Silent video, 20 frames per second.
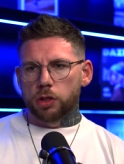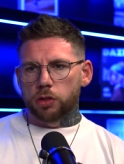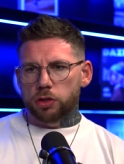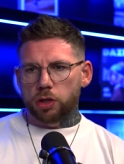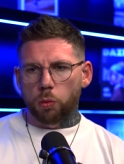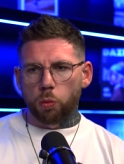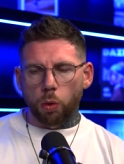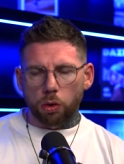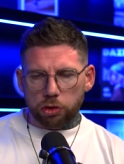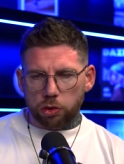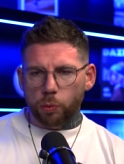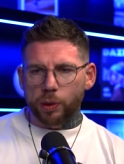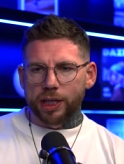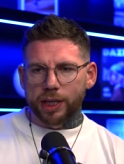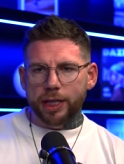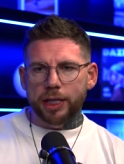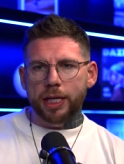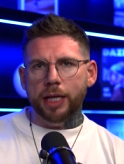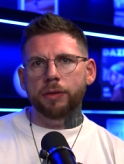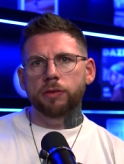So what do we
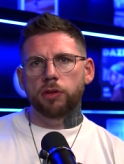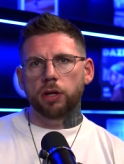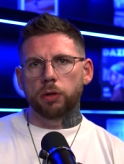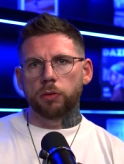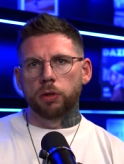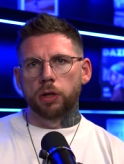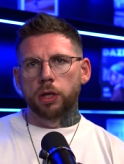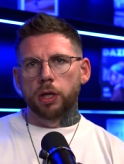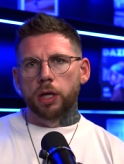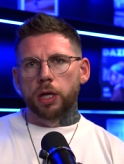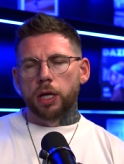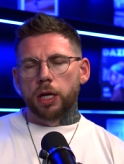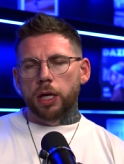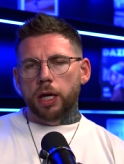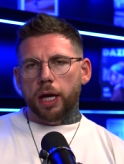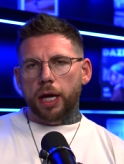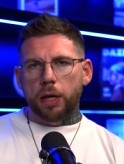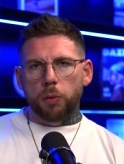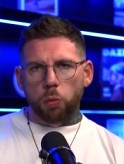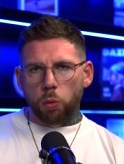lean into?
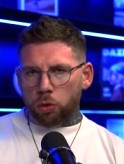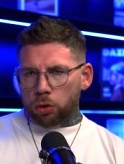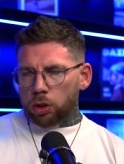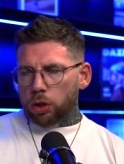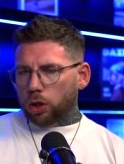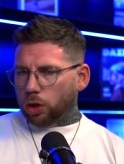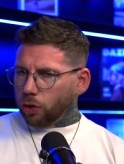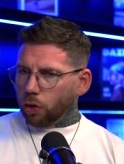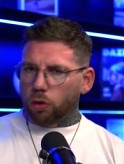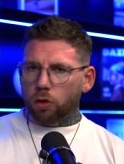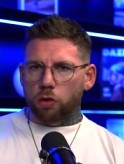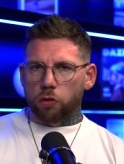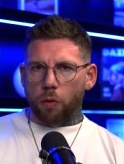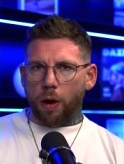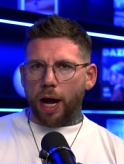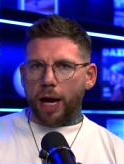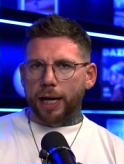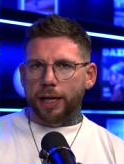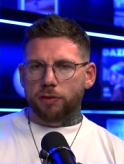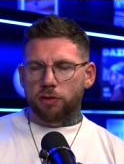It wouldn't look
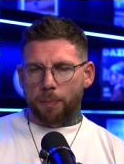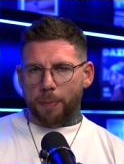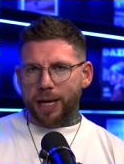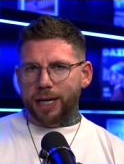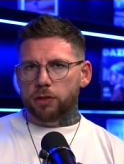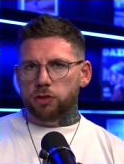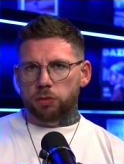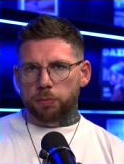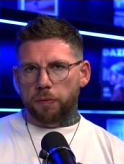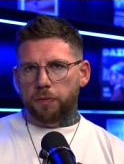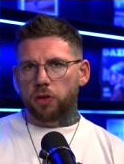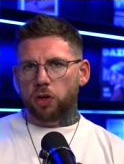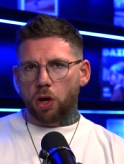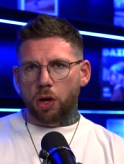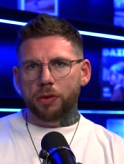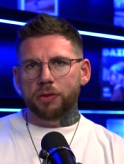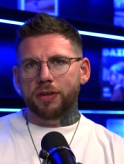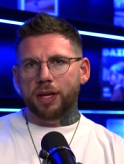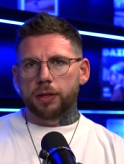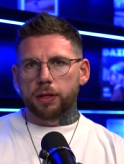right to make some of the
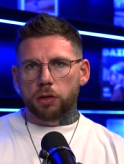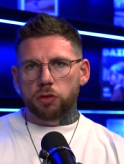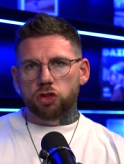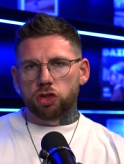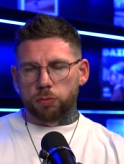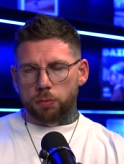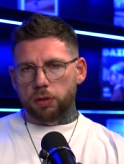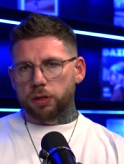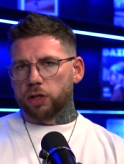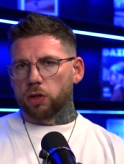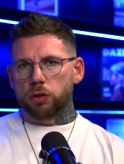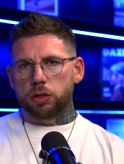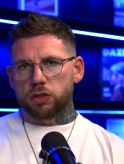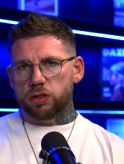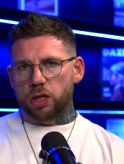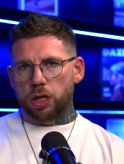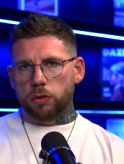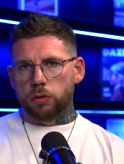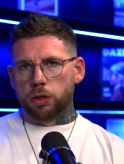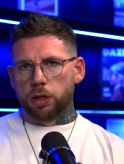content that some of the
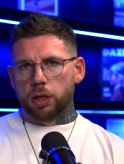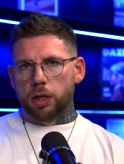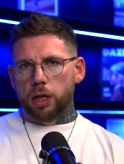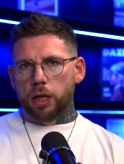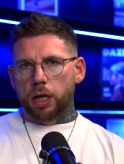others do.